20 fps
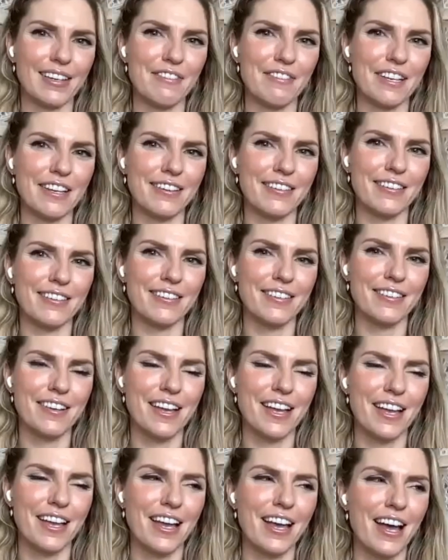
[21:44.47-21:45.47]
I love it.
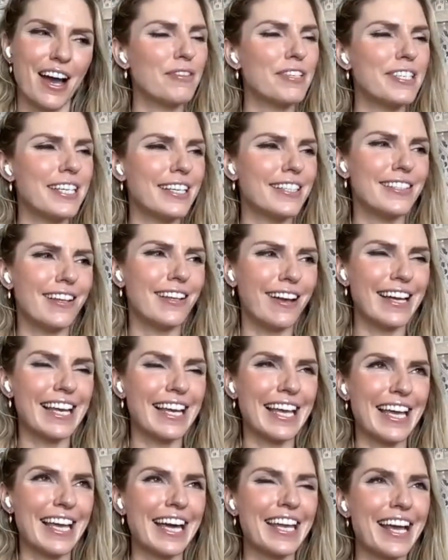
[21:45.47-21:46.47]
Pivoting
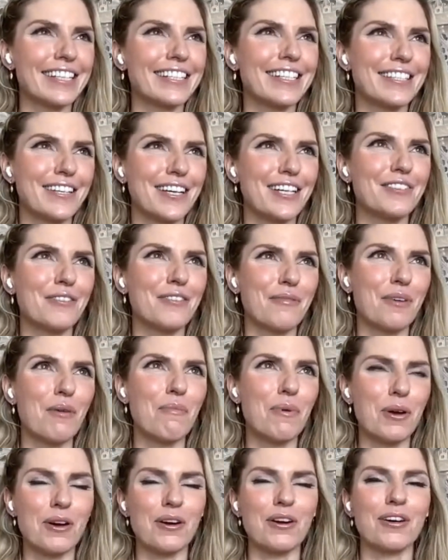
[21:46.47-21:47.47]
slightly, an exercise from your
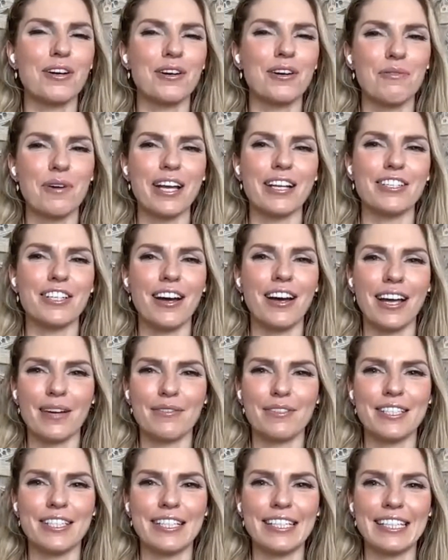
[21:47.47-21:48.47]
book, which I
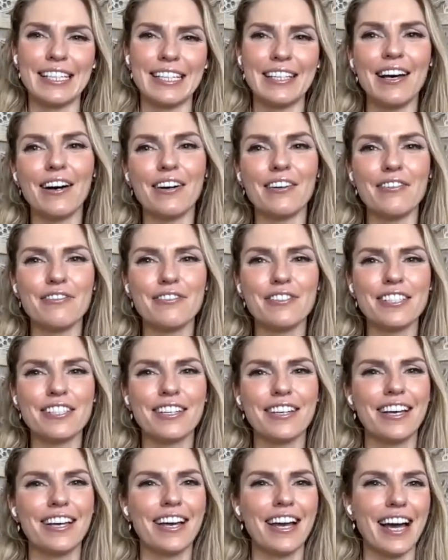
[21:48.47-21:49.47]
absolutely
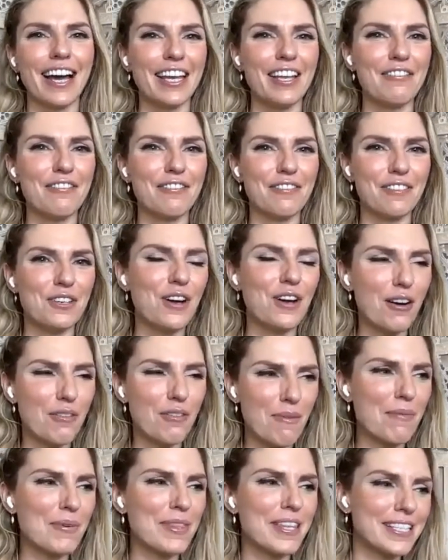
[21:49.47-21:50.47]
loved. And if you can't
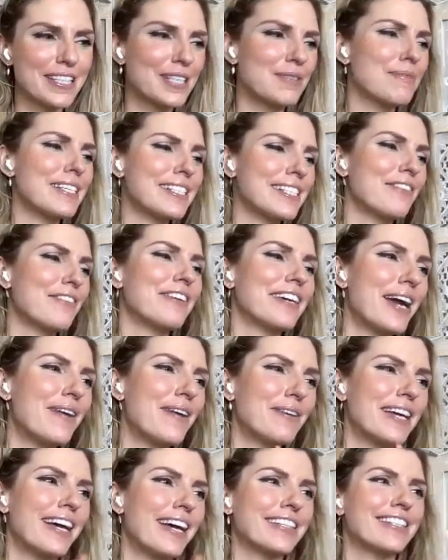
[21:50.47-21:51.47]
remember this specific
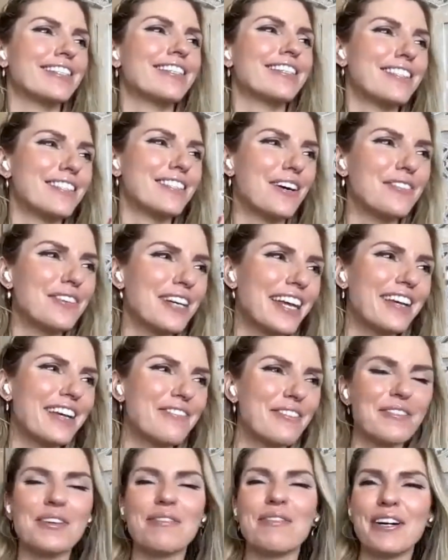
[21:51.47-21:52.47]
exercise, I'll get
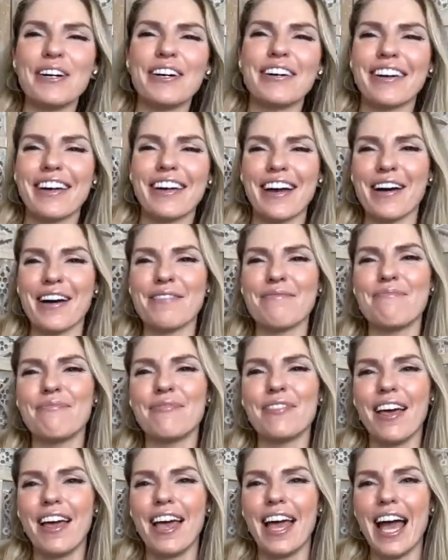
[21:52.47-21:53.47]
it from the book.
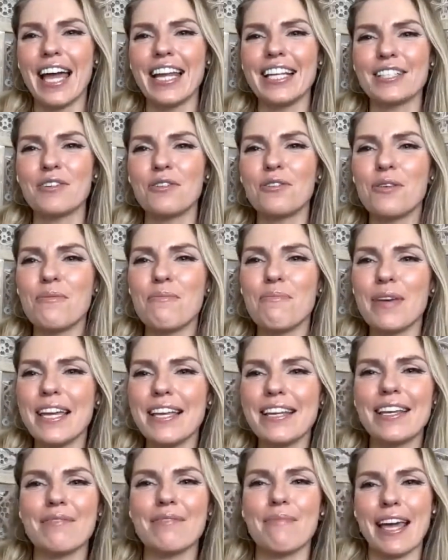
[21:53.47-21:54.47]
And it's called the
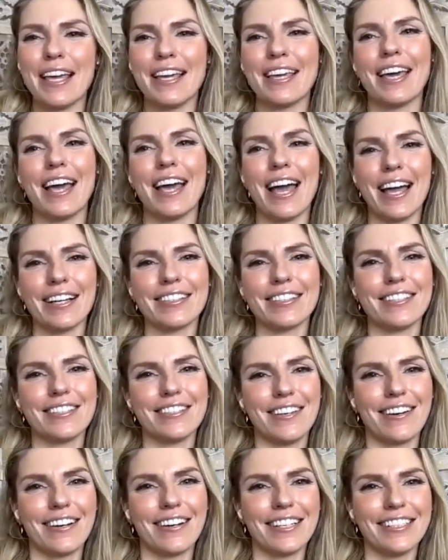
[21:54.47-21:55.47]
Meaning Maker
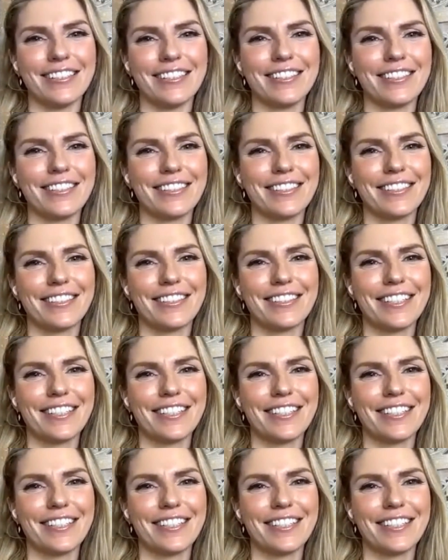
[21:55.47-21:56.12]
exercise.